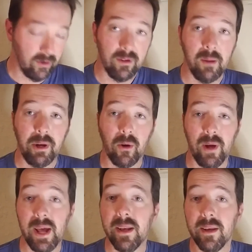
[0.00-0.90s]
let me go
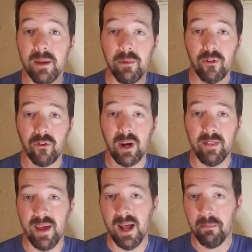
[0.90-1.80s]
ahead and
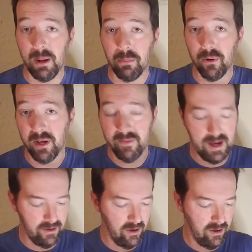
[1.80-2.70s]
demonstrate that by putting
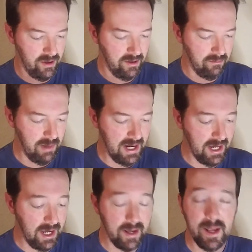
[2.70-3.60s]
that on my
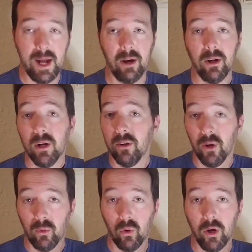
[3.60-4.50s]
head. Now,
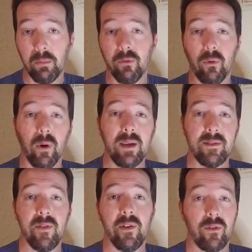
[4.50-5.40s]
don't worry, before I
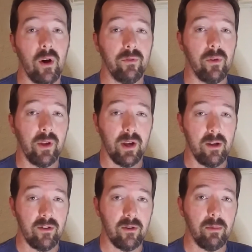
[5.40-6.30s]
send this off to the
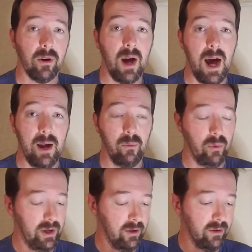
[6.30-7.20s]
customer, I
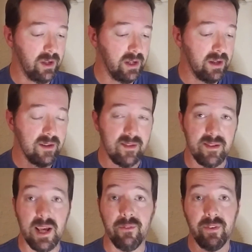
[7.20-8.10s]
will
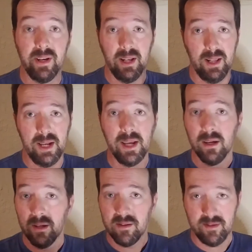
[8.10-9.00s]
definitely
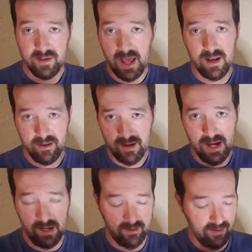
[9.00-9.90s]

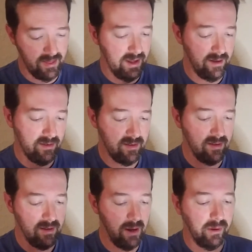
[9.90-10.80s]
sanitize this.
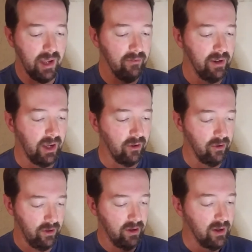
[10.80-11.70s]
I'll give it a
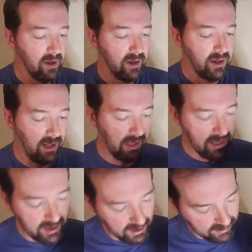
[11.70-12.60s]
good
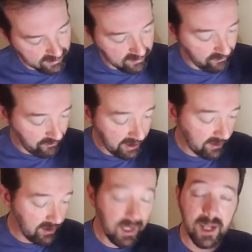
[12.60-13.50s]
cleaning,
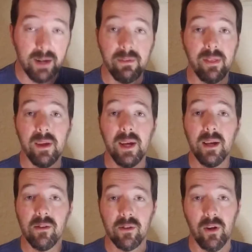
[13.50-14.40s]
disinfecting, and
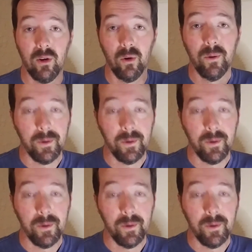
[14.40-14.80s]
everything, so